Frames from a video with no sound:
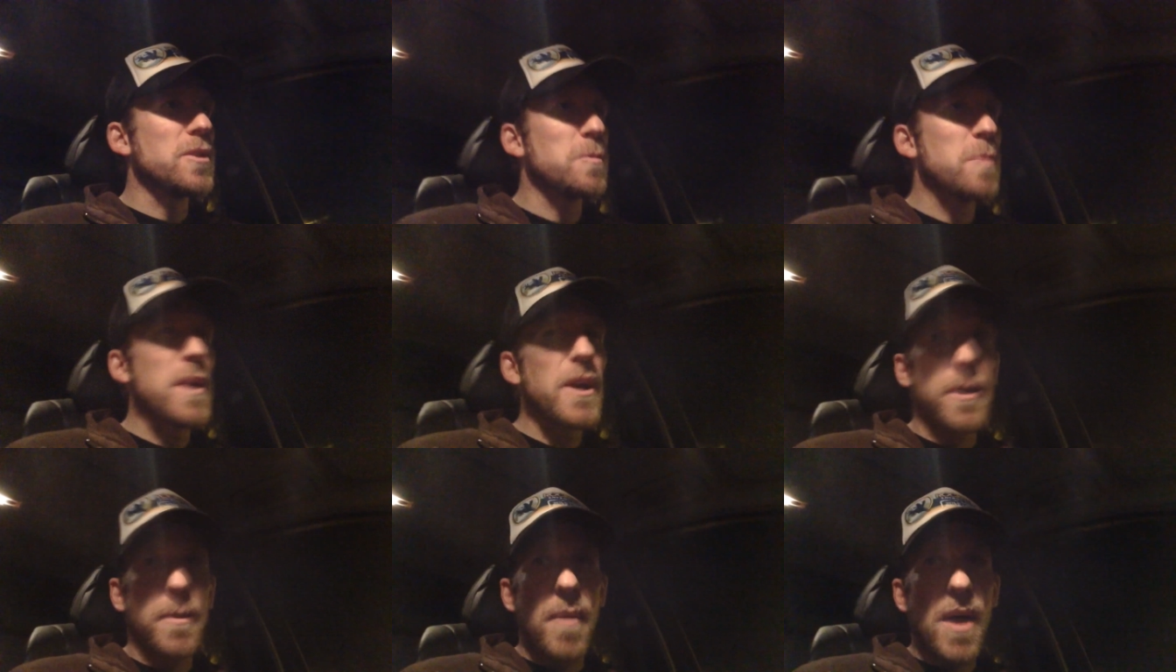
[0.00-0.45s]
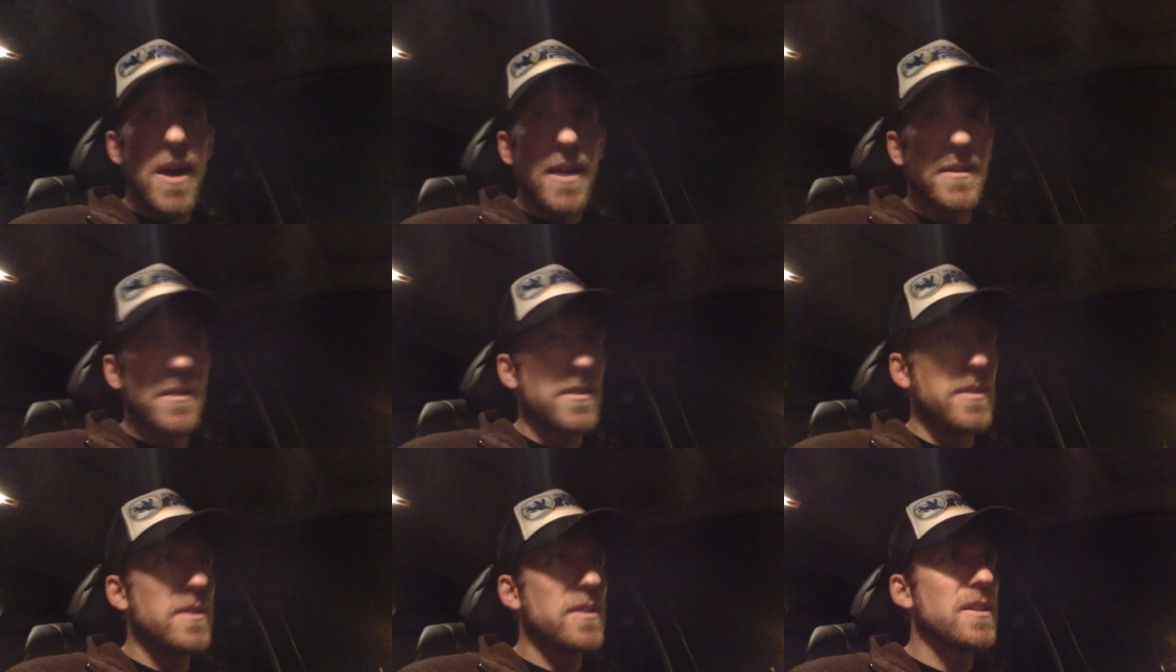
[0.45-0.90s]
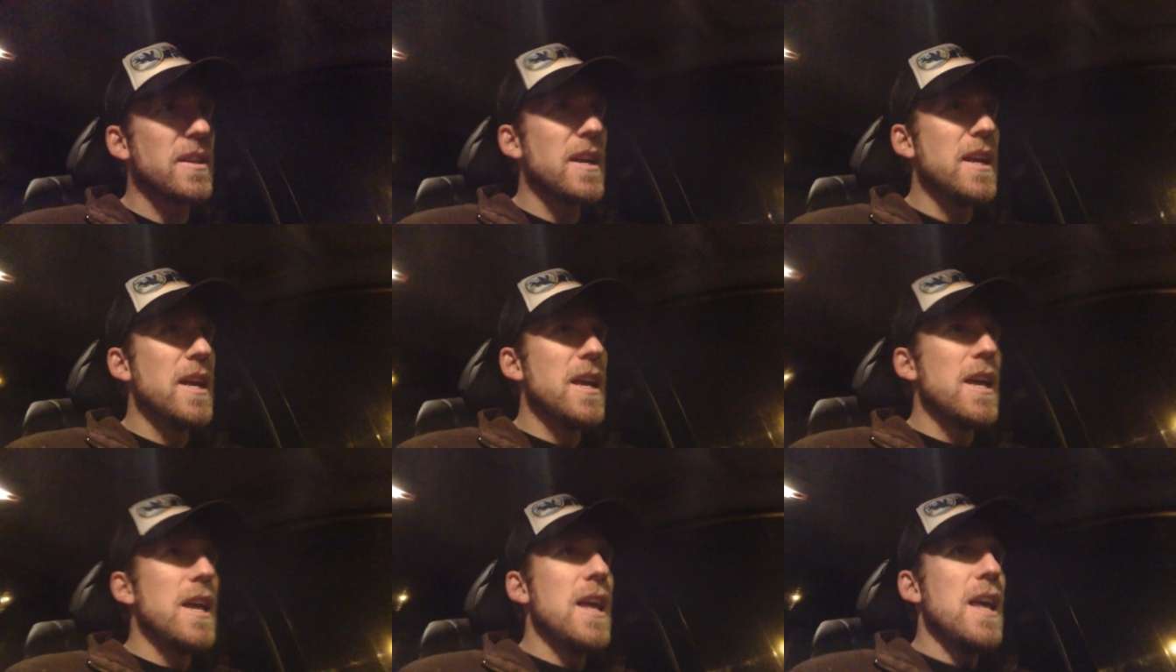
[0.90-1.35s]
speaker boxes
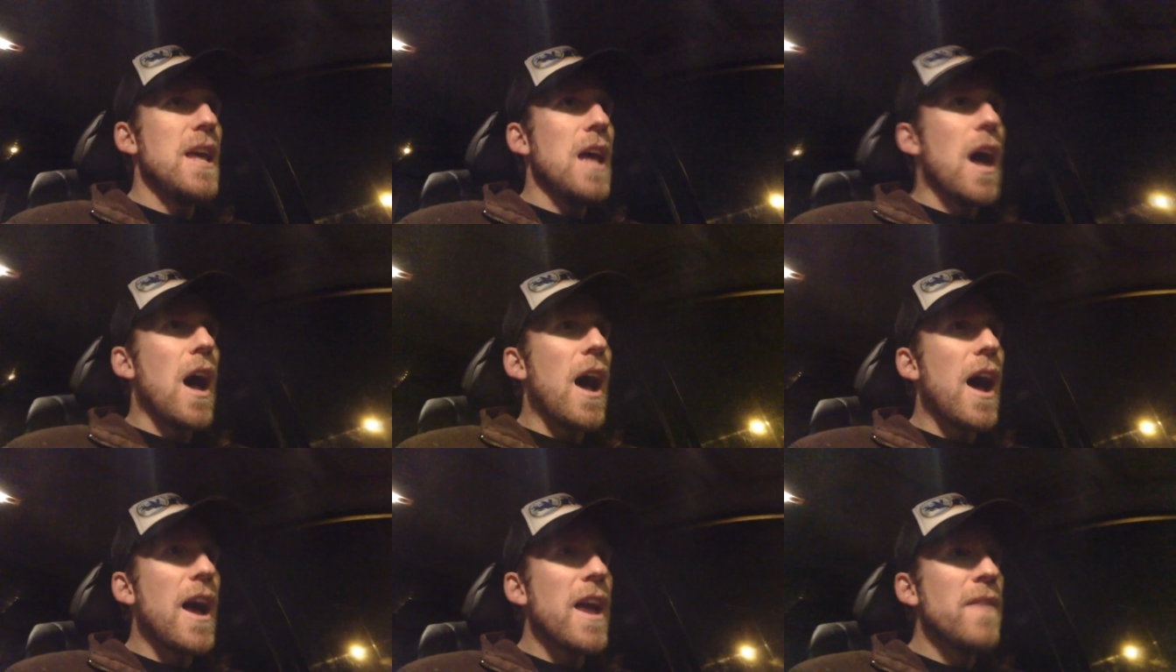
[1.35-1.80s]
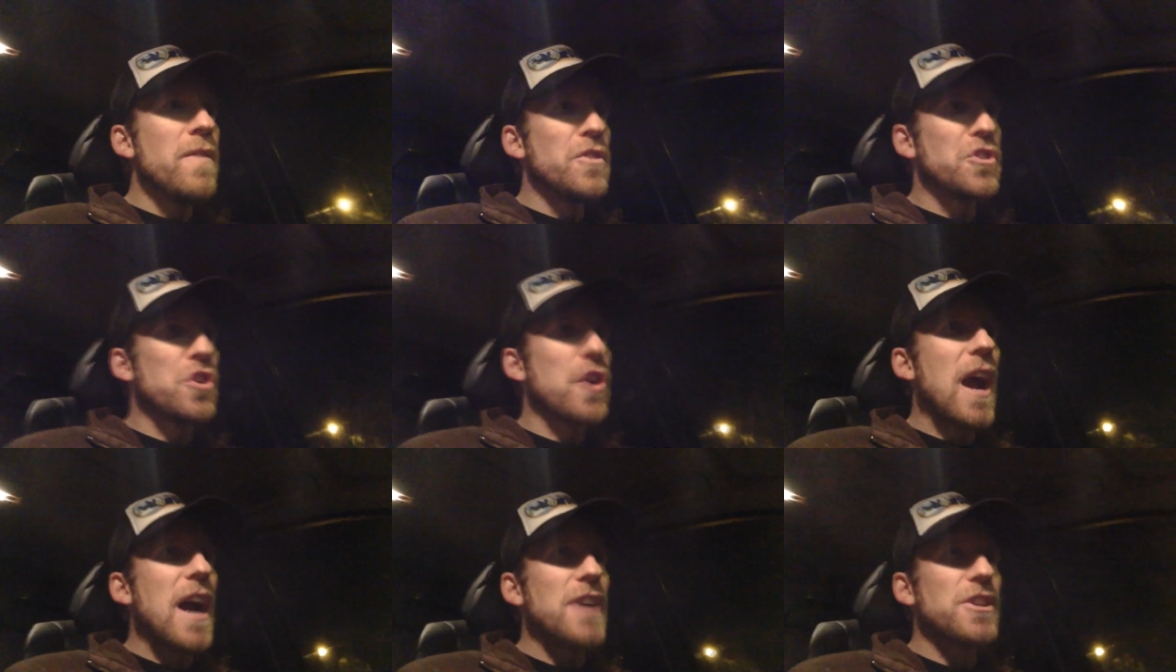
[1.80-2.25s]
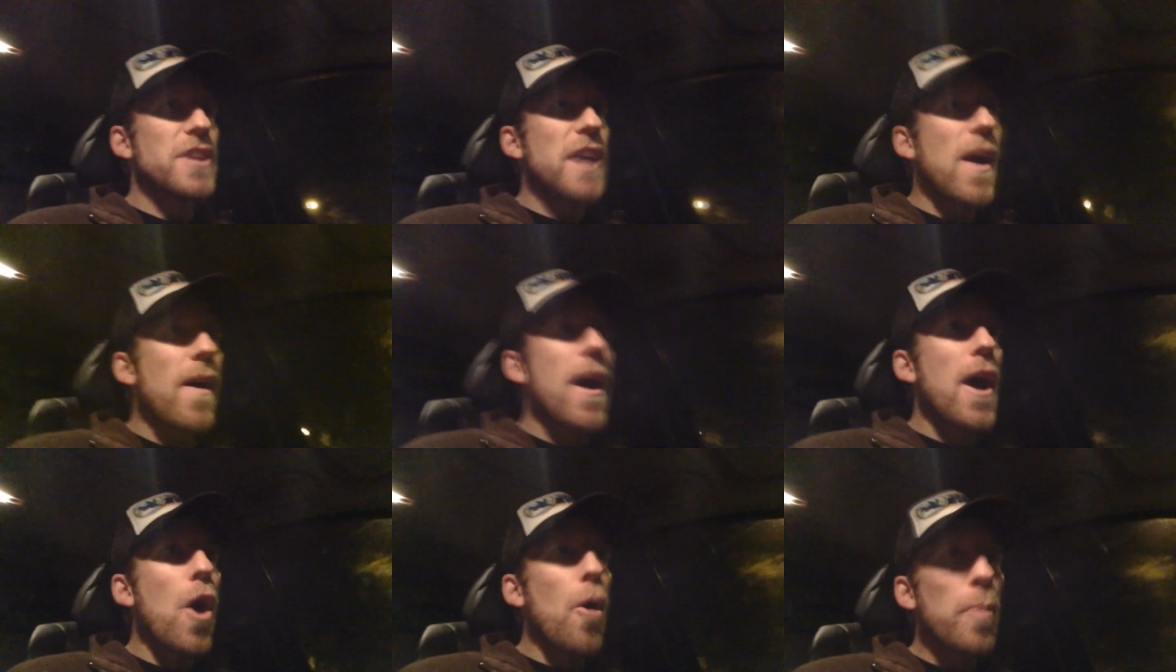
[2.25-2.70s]
uh, in the trash.
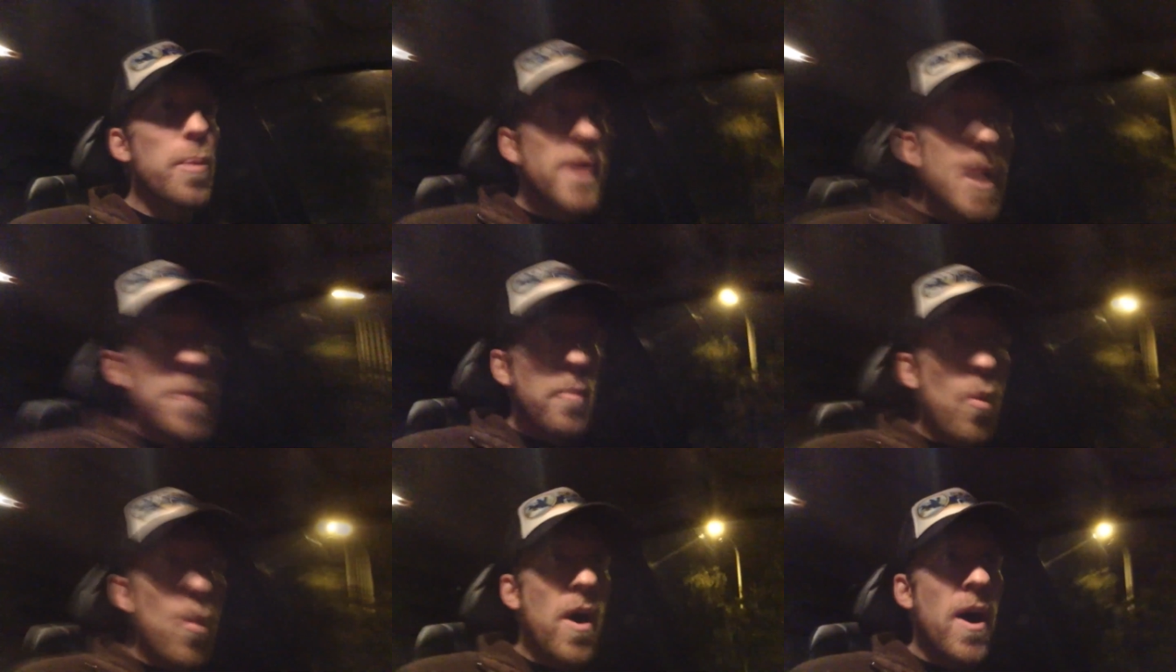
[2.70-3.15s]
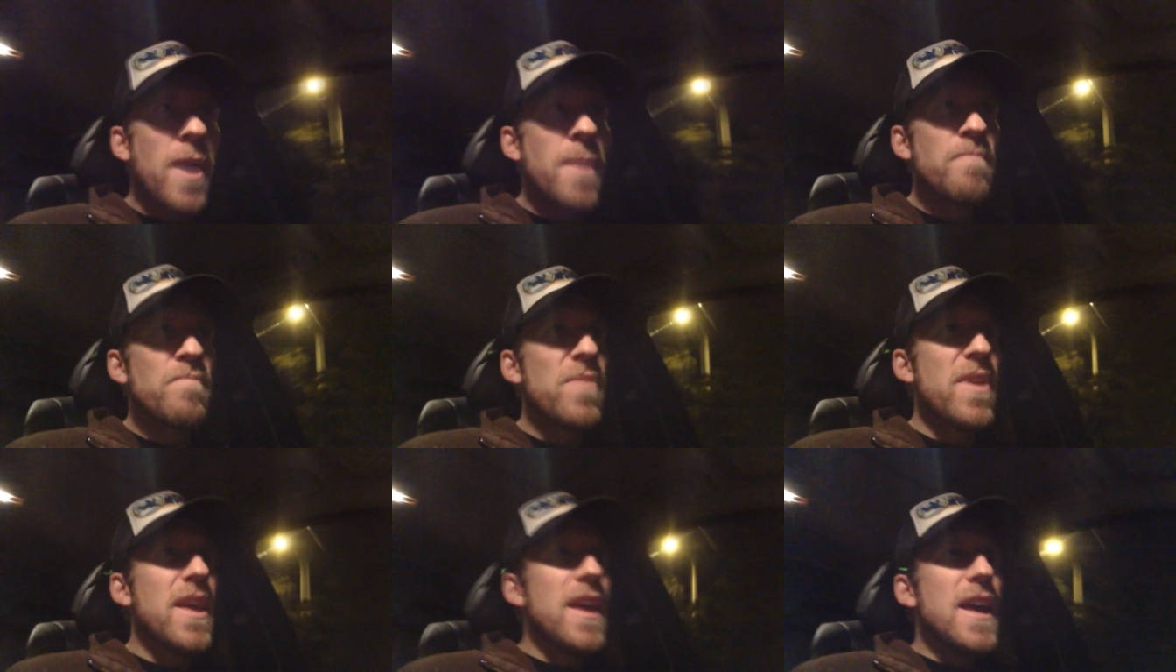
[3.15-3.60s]
Now, I opened up one.